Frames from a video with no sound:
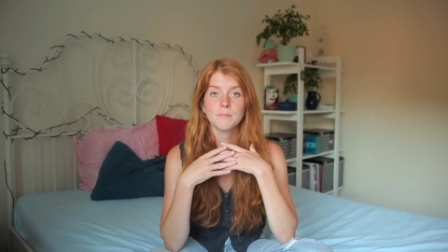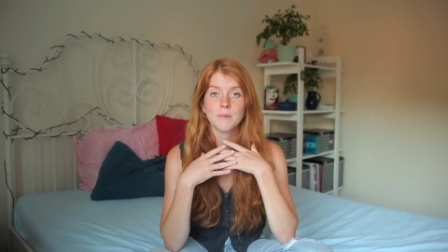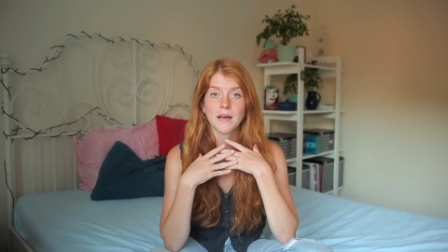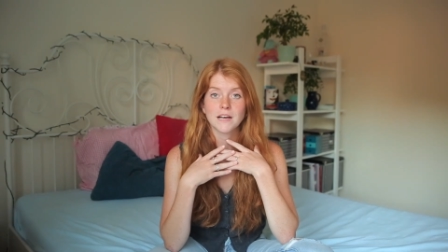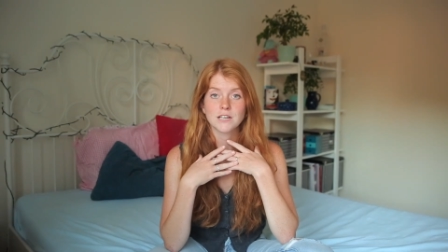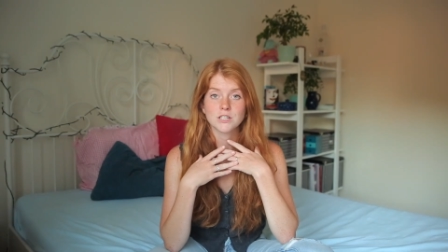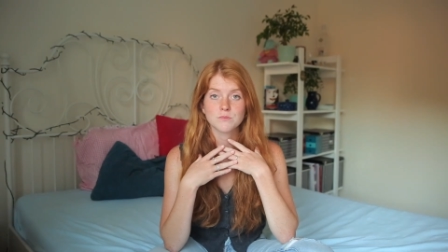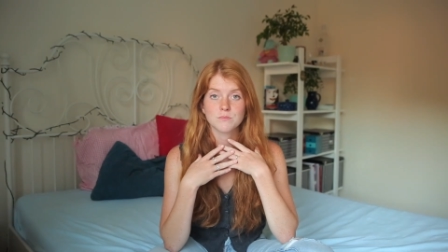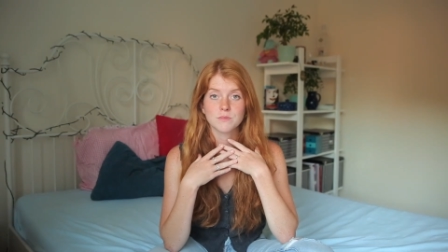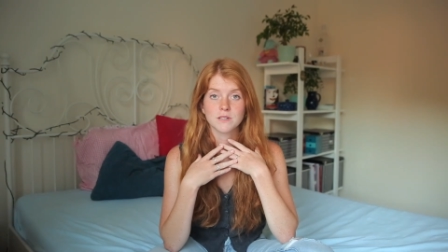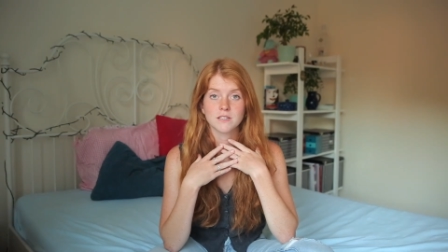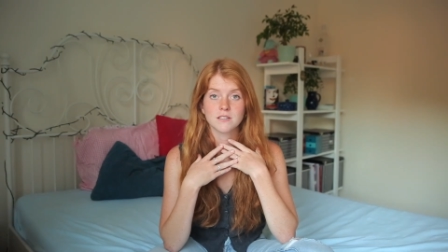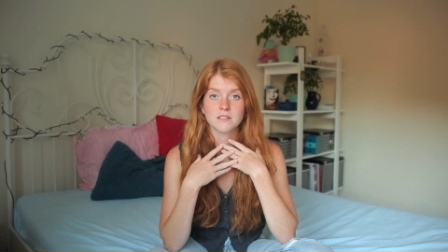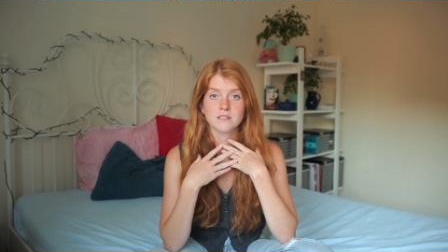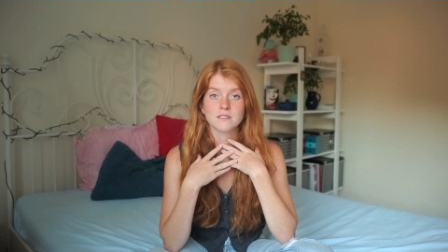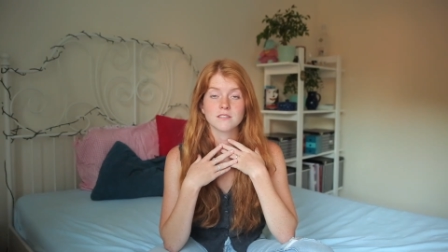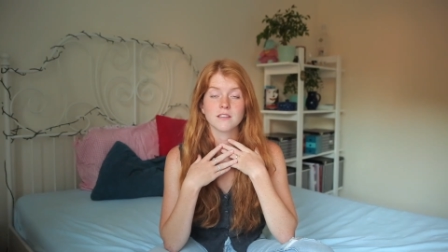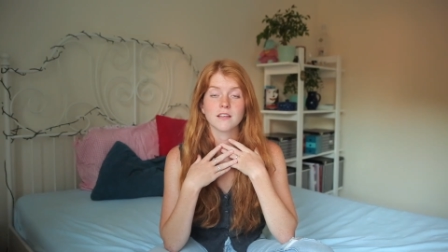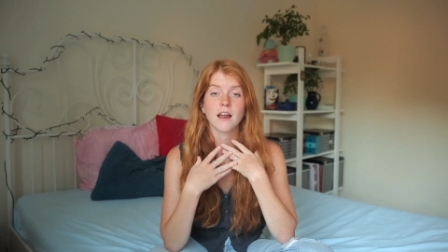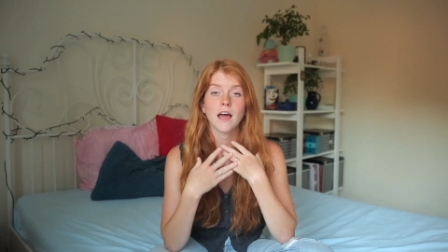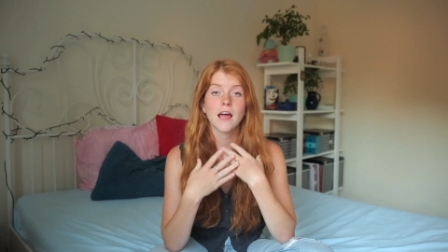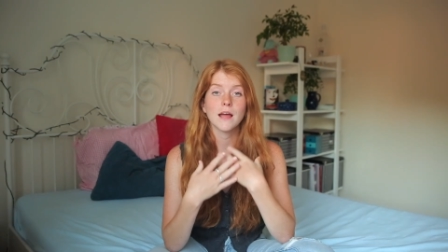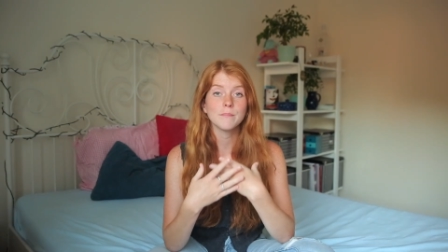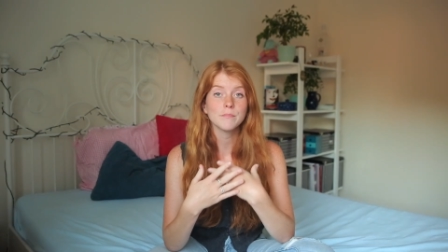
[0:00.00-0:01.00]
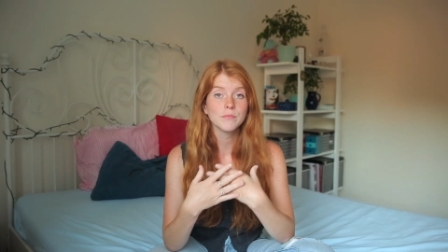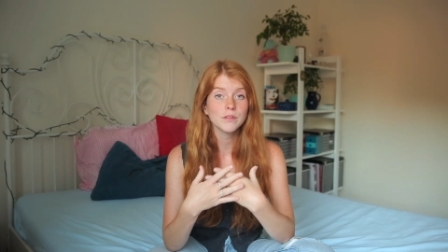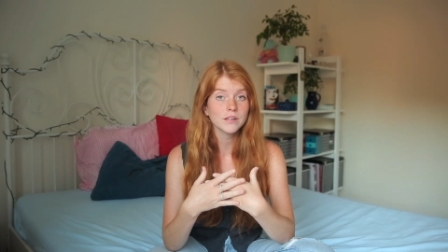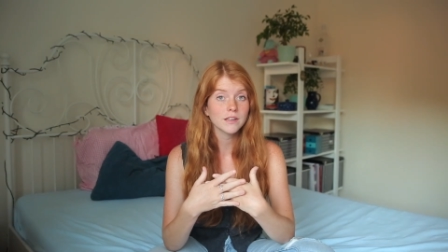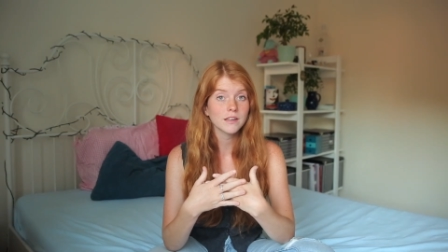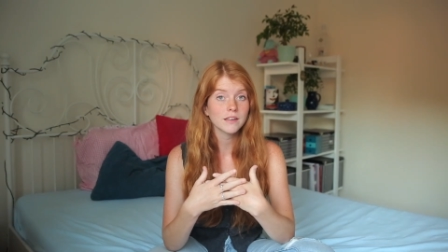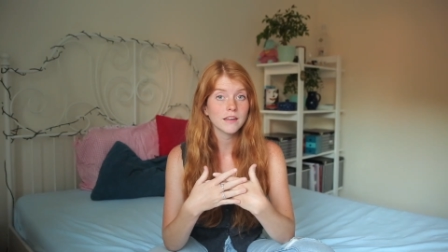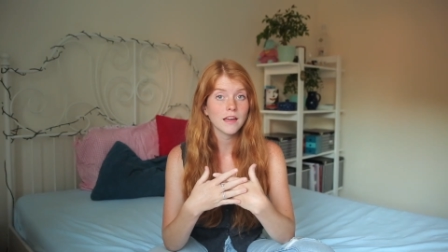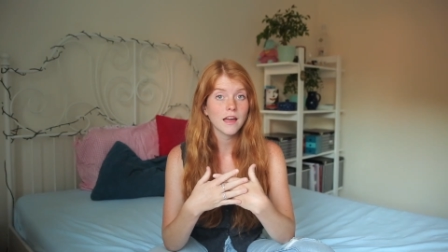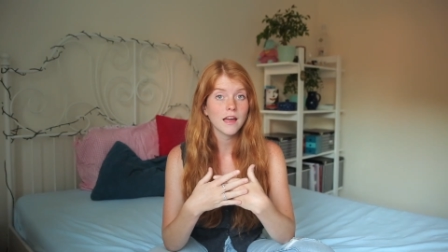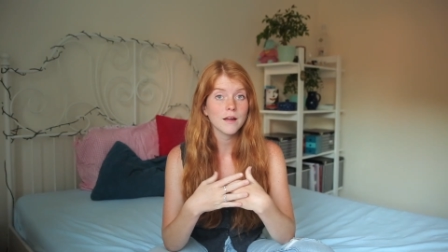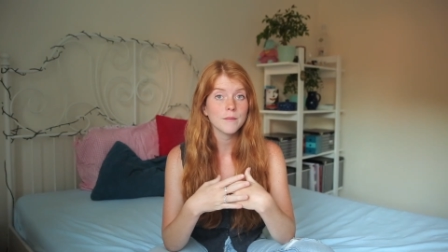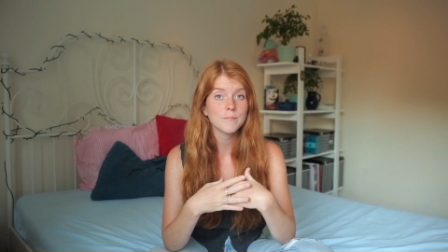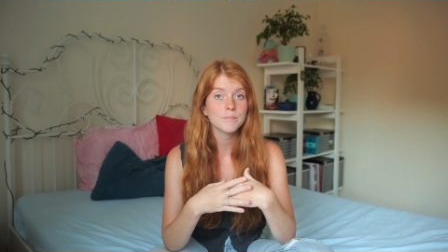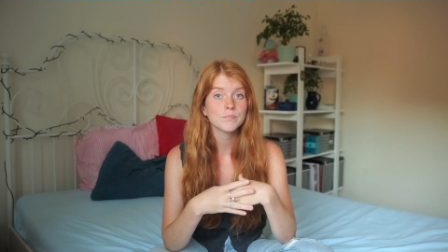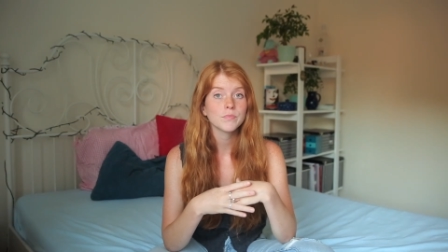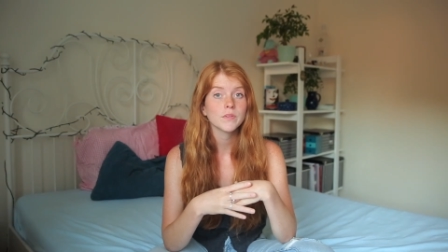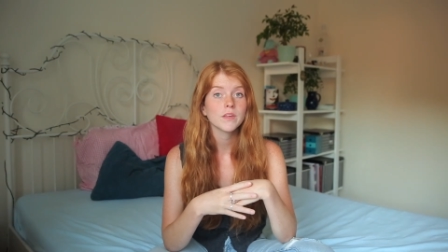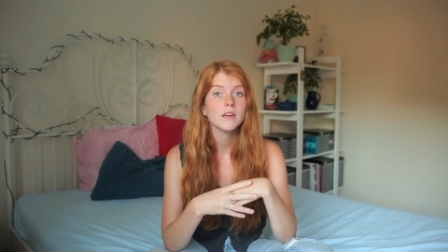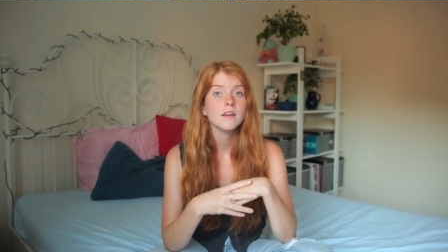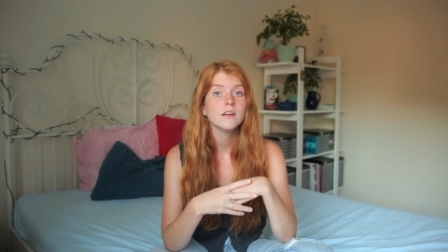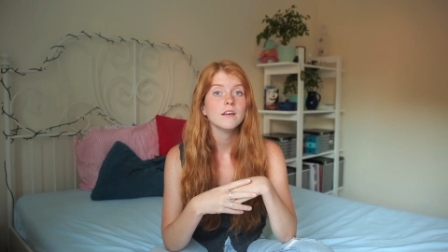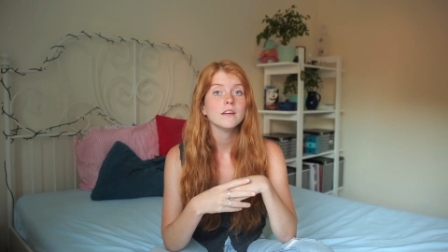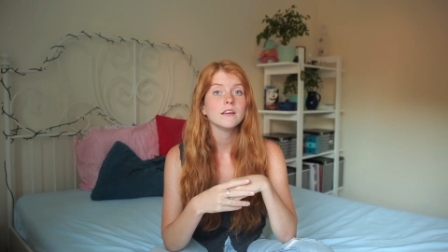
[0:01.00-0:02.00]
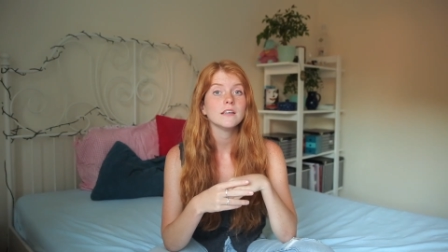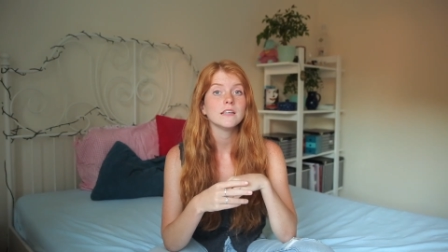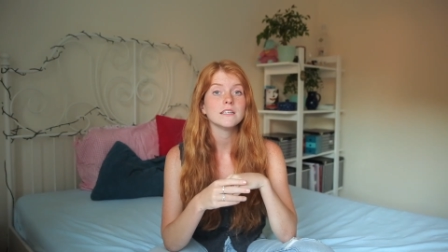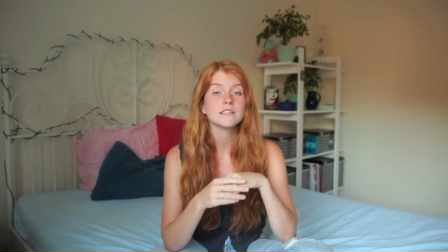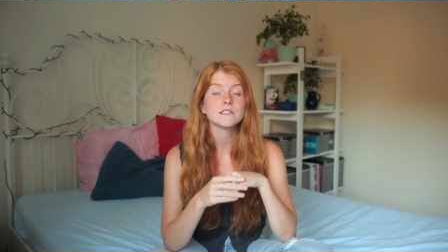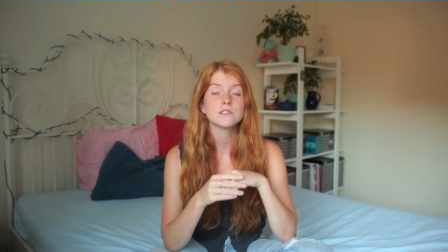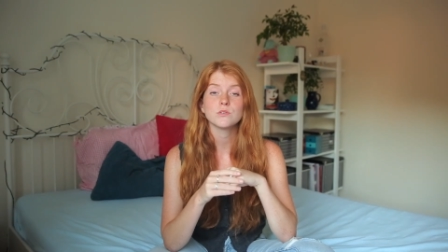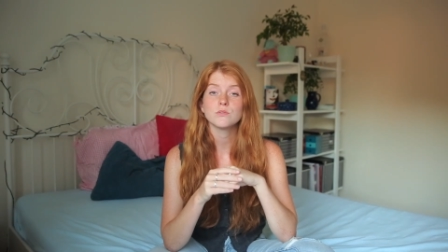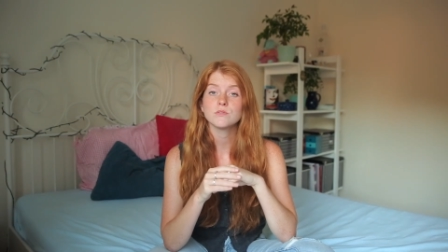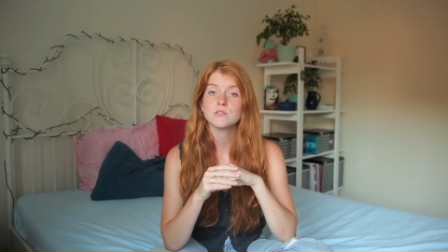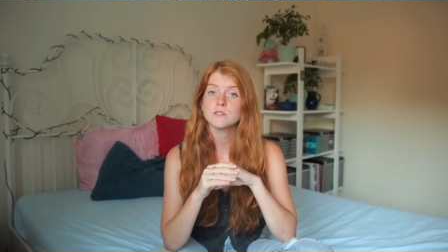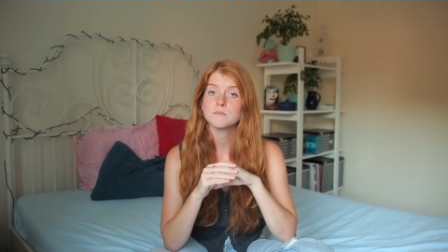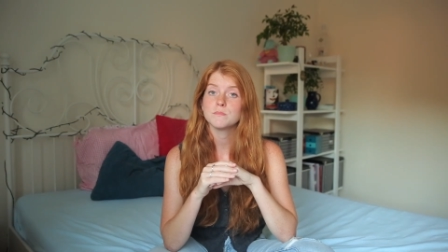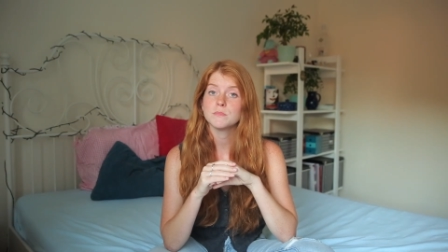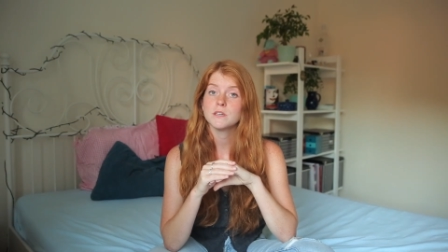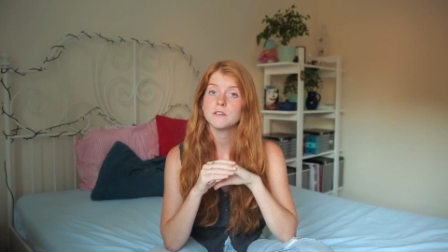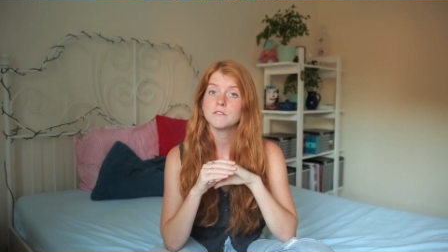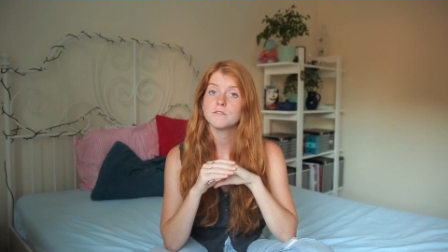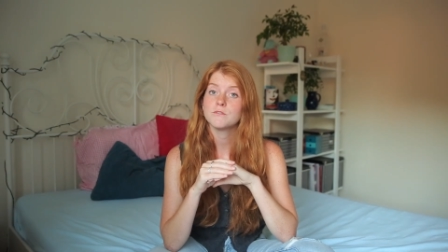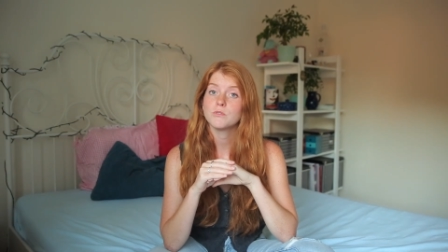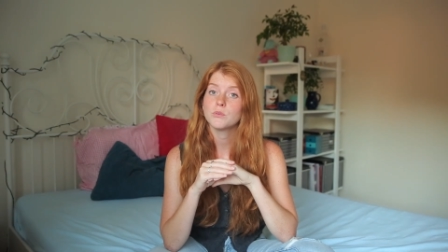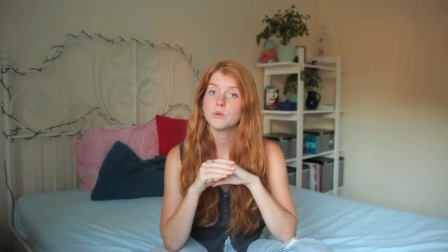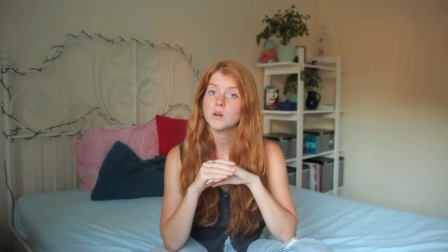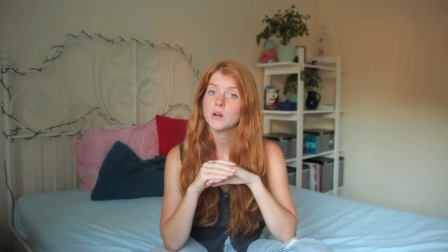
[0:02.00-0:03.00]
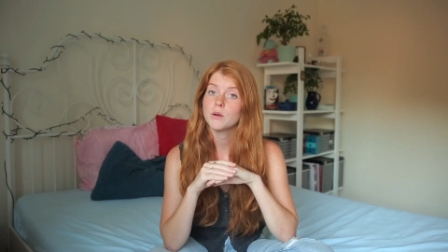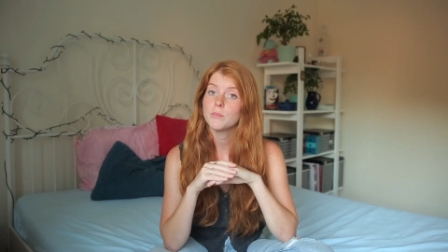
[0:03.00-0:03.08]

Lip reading: pashminas that I'm looking at, he sold to me for